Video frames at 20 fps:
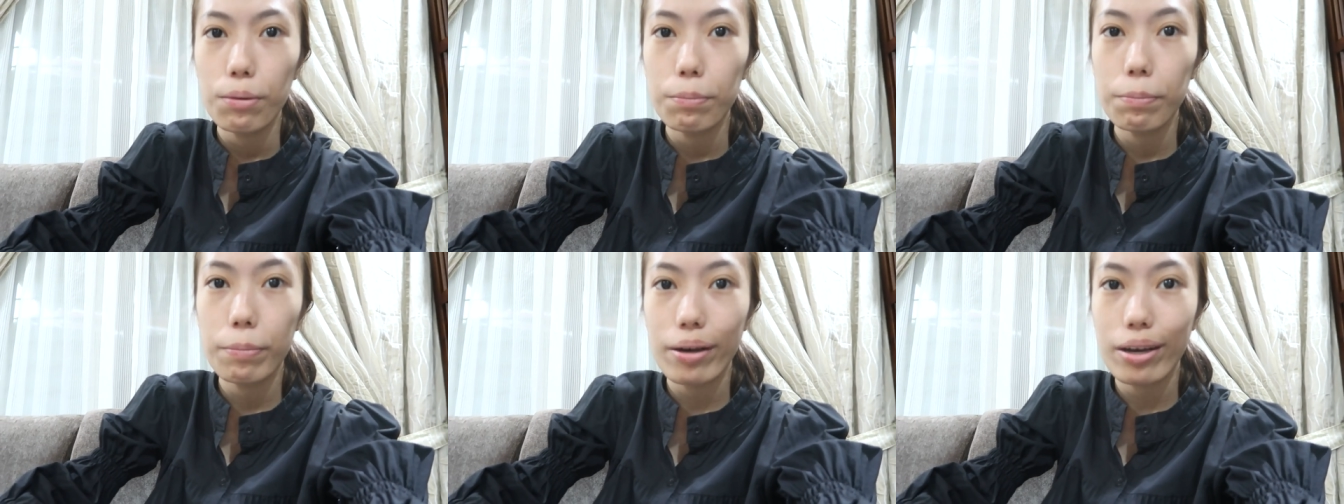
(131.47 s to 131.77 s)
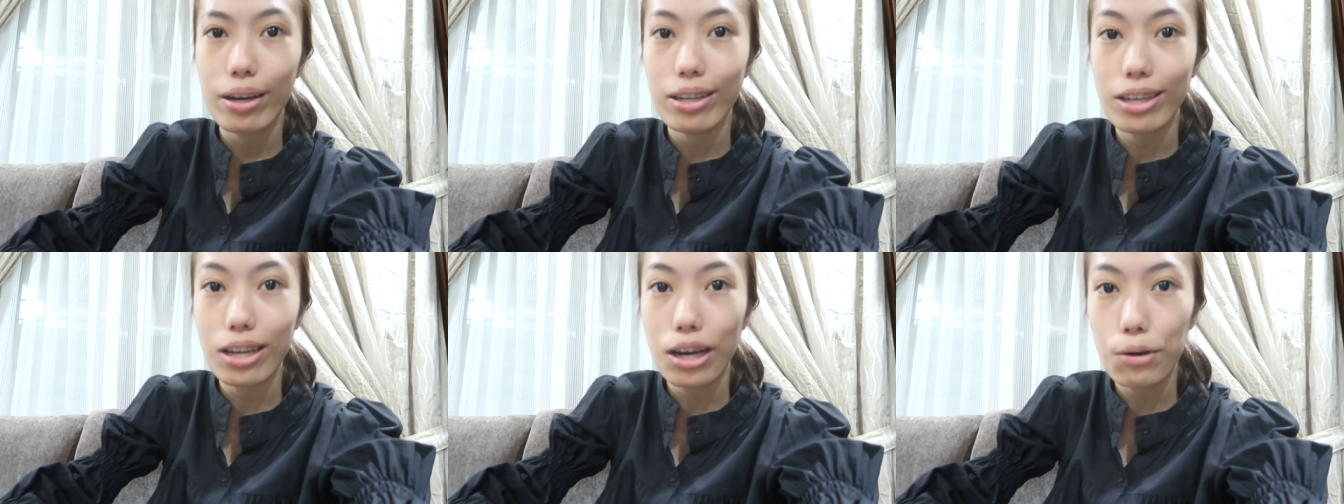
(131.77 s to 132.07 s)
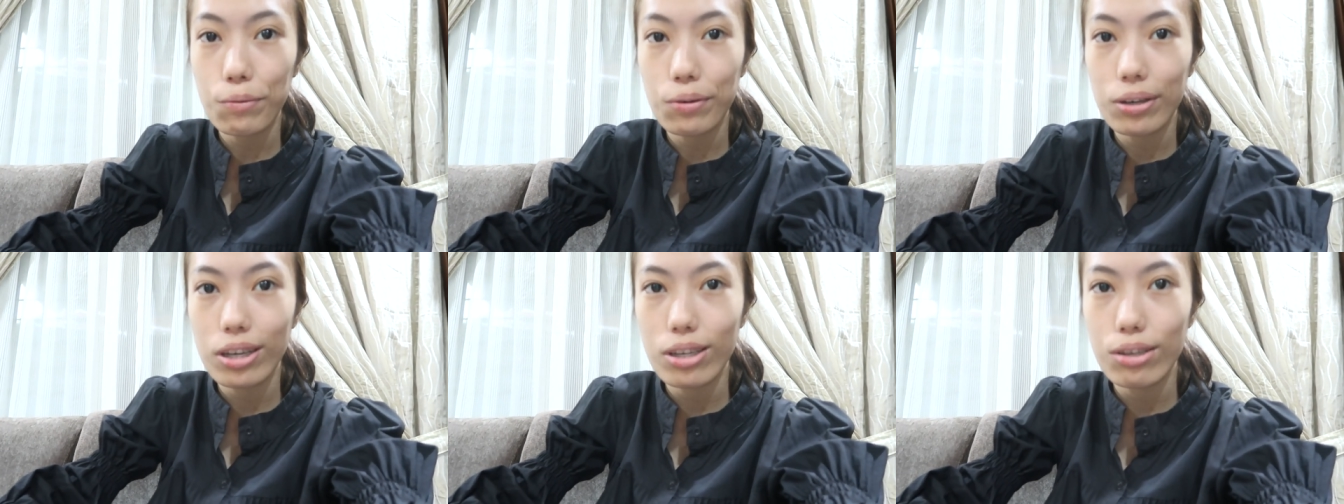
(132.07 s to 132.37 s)
But
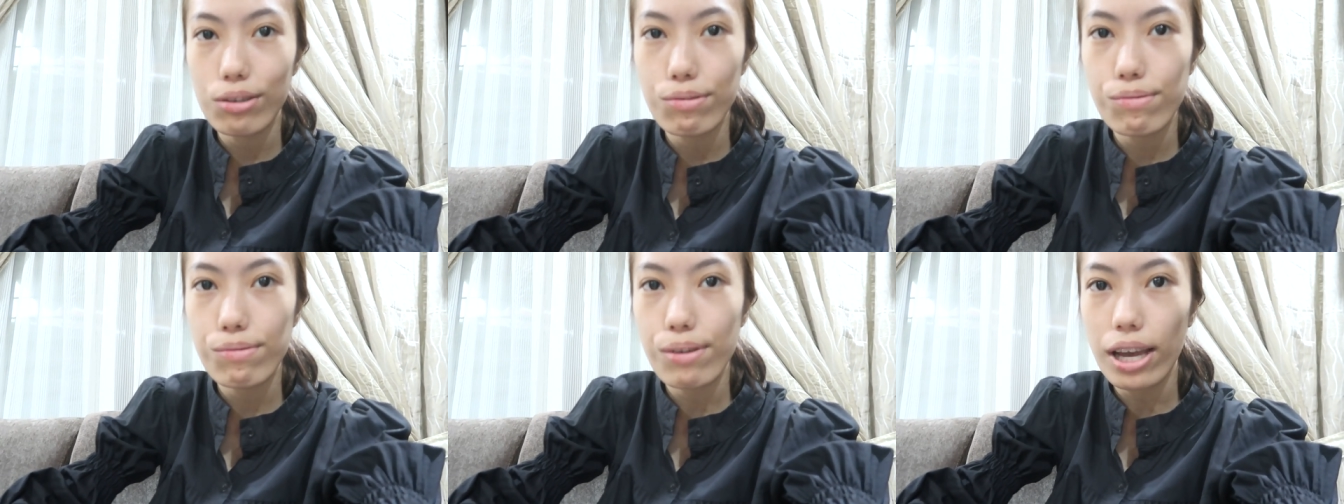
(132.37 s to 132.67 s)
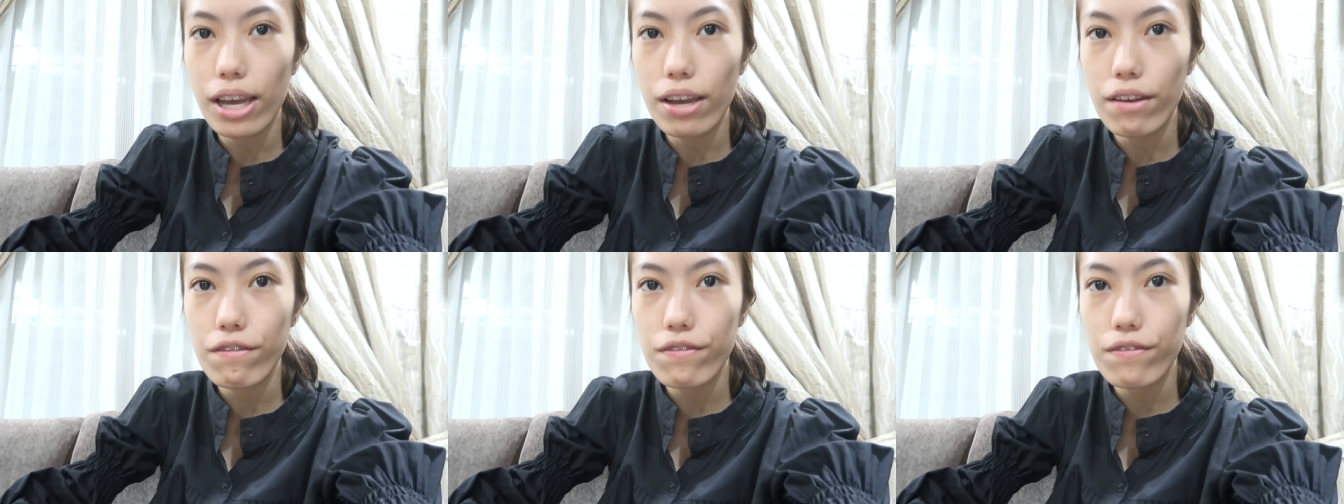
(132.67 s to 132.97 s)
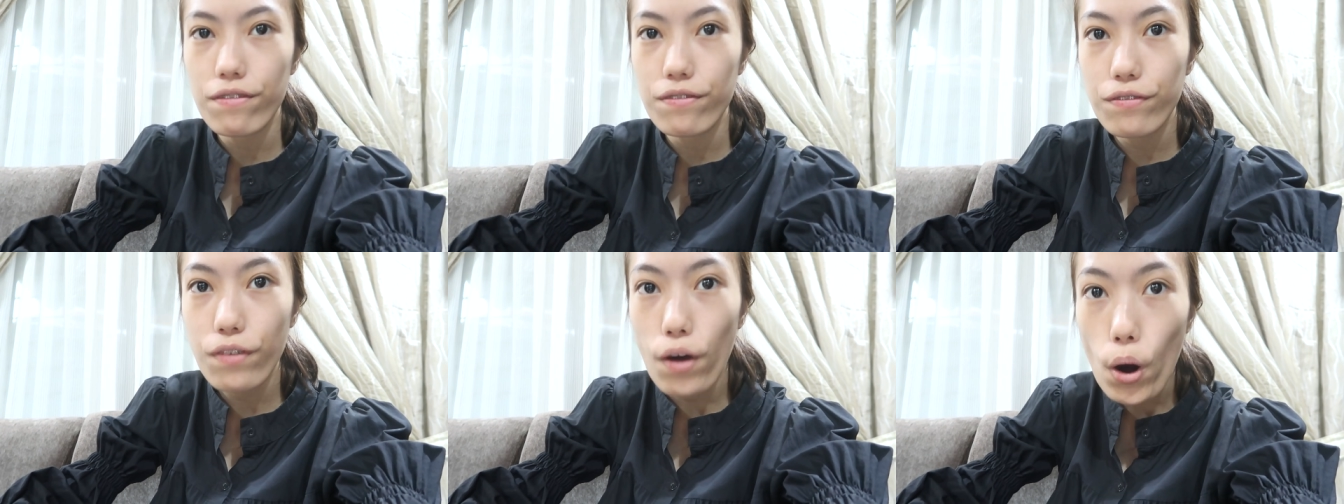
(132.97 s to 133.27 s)
now we're gonna wait
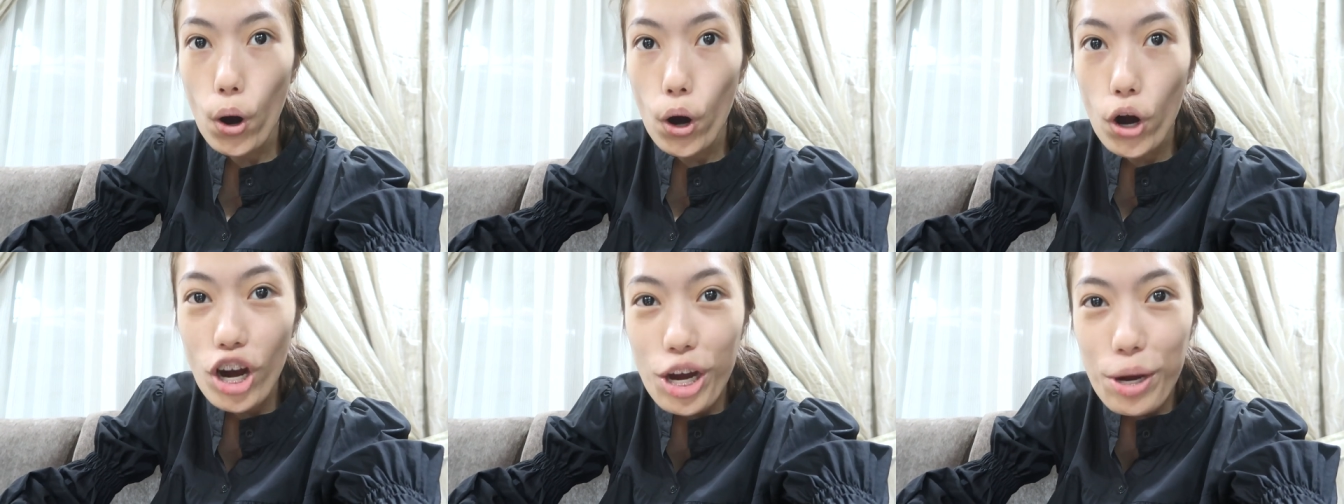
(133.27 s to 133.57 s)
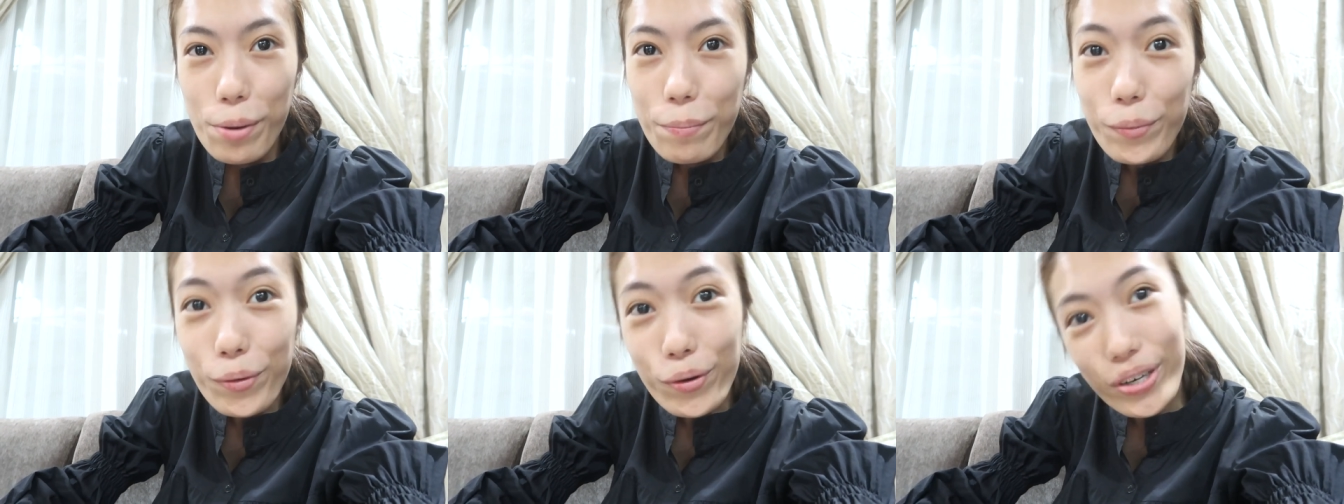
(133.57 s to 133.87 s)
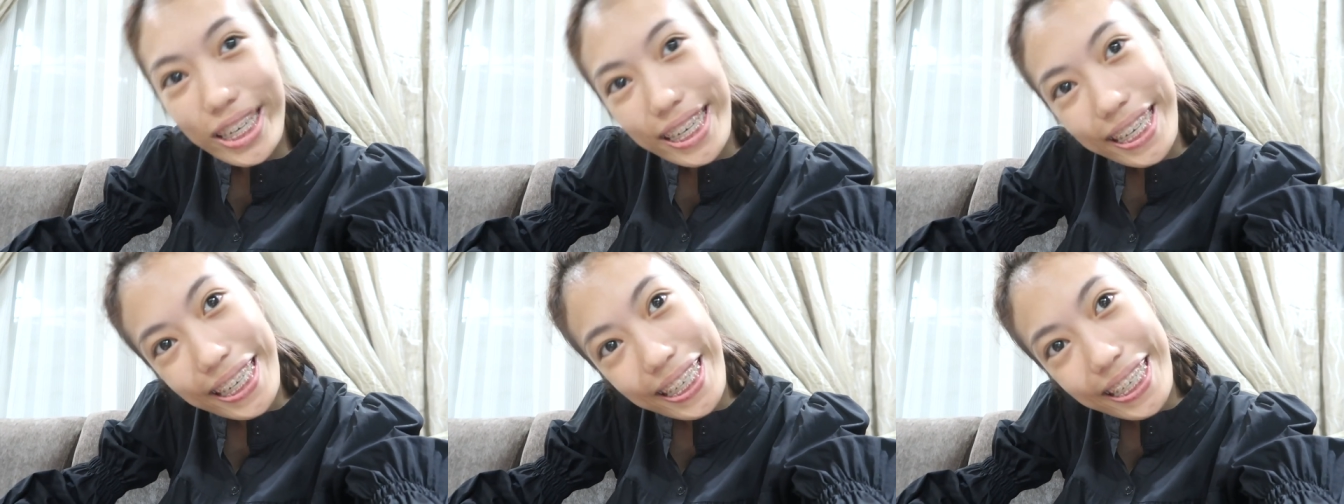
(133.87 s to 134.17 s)
for
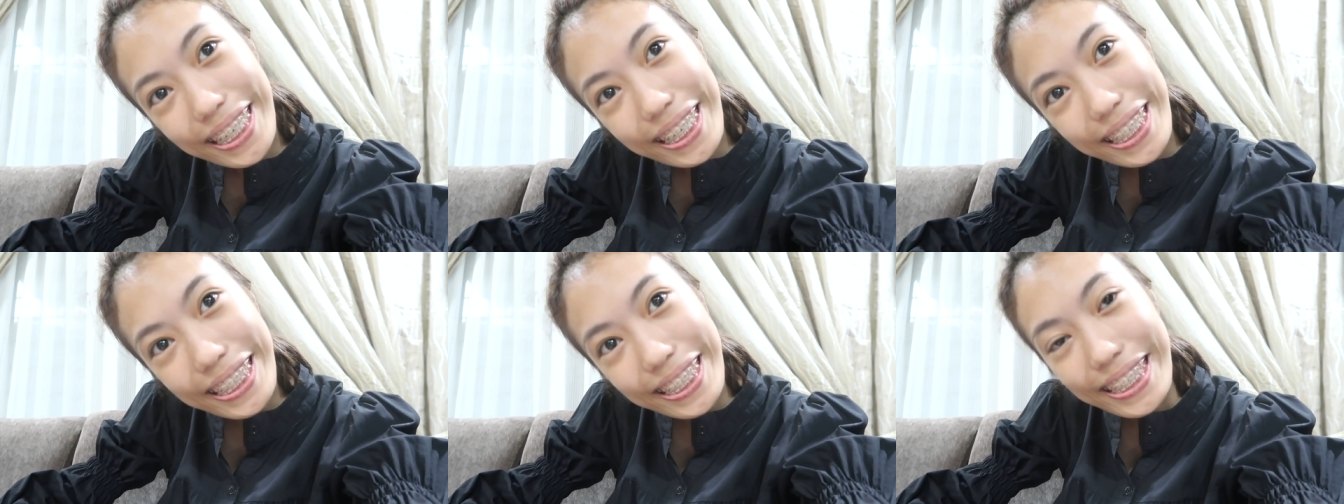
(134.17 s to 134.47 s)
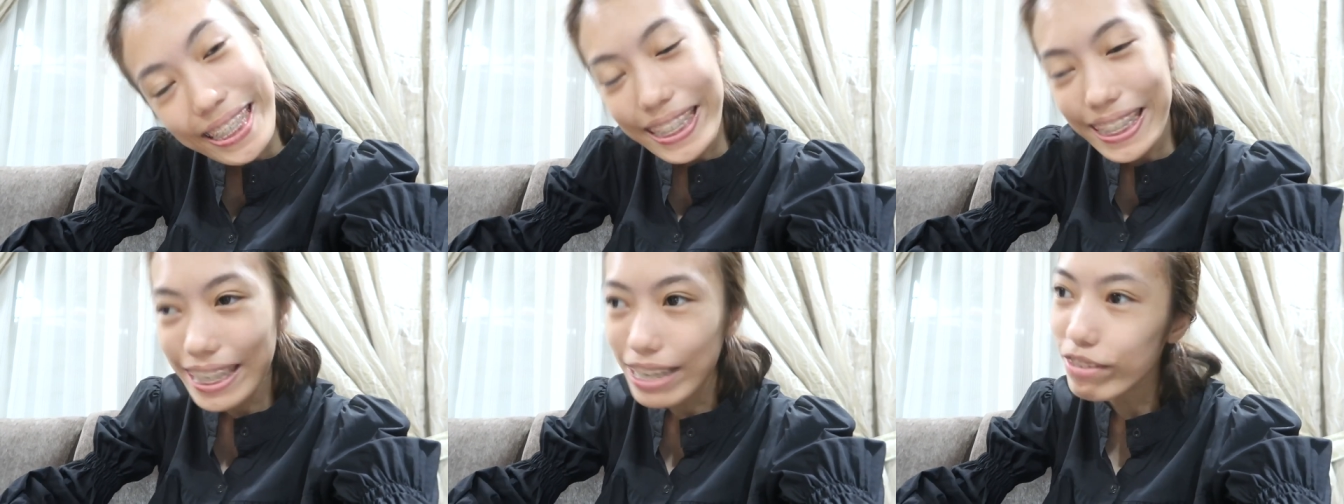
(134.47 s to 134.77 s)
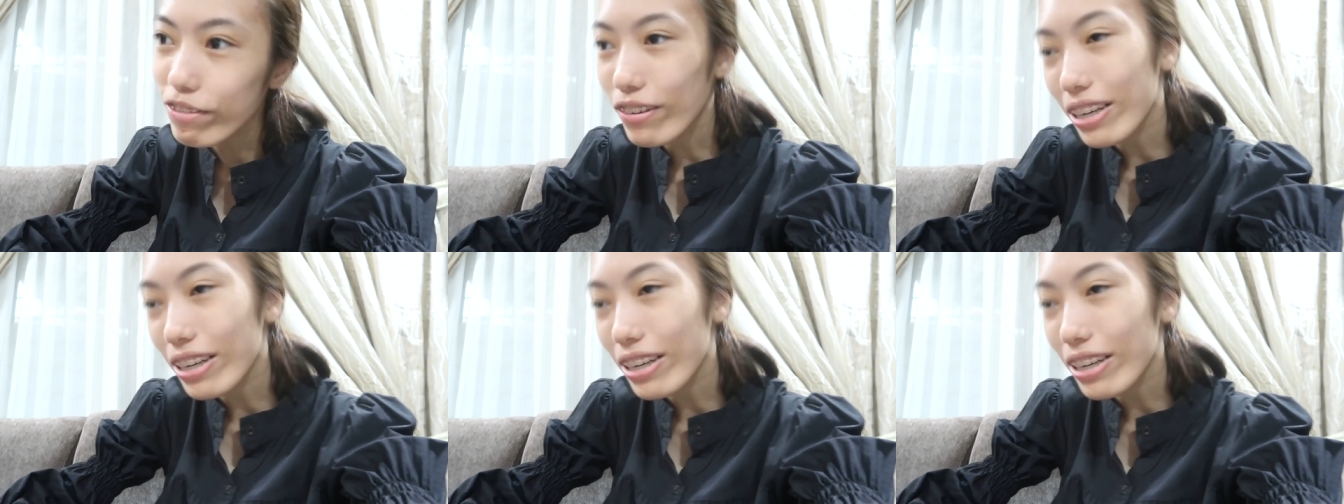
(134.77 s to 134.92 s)
buka,